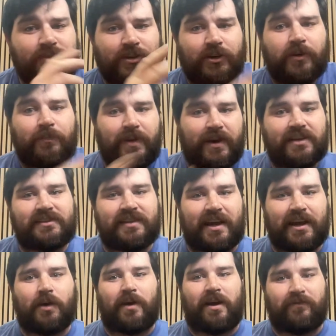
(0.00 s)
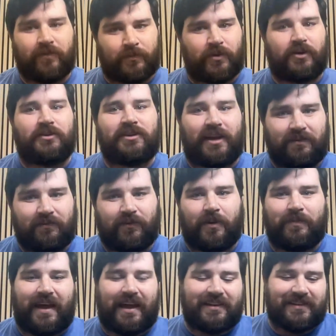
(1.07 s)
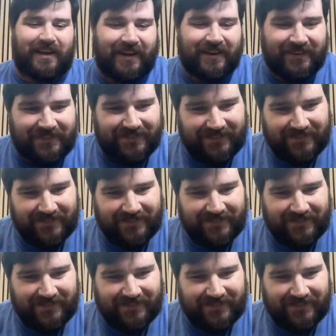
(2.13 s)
was your biggest takeaway from your di- from that day?